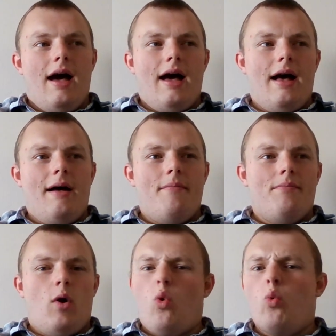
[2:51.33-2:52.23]

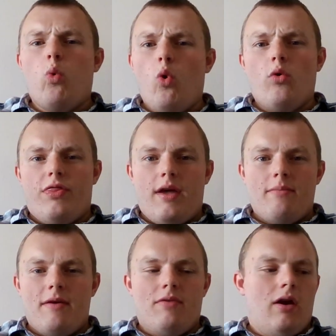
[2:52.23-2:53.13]
or war
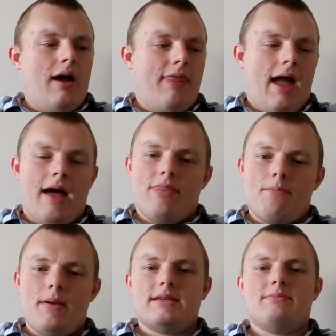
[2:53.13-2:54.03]
theme, if you like. They had the
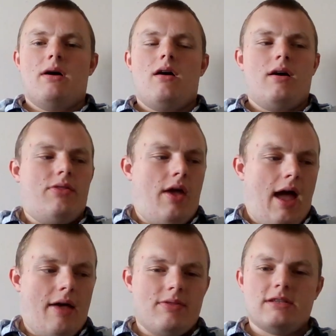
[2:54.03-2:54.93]
Bismarck, they
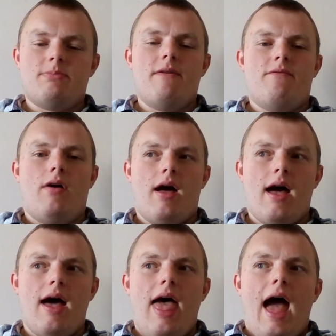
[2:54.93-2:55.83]
had the
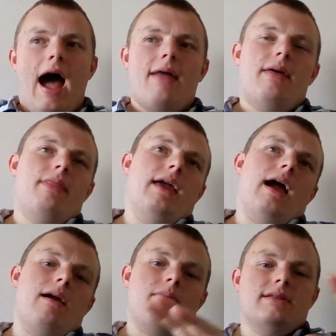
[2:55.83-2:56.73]
Spitfire, and then they
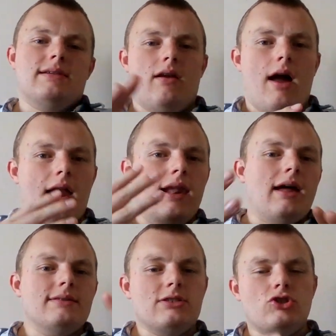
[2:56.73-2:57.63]
came into like a
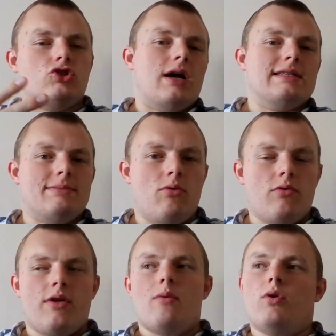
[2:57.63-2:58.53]
London transport
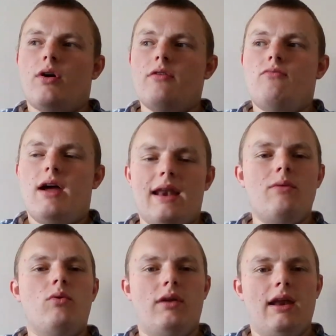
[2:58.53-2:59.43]
theme. What I
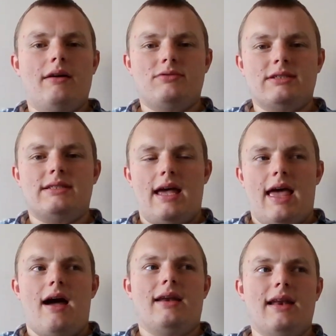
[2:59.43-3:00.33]
really would love to
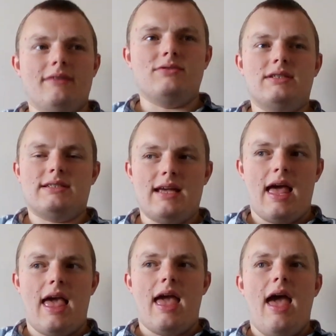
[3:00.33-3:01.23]
see, I'd love to
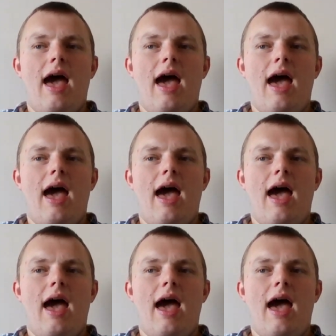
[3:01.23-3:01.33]
see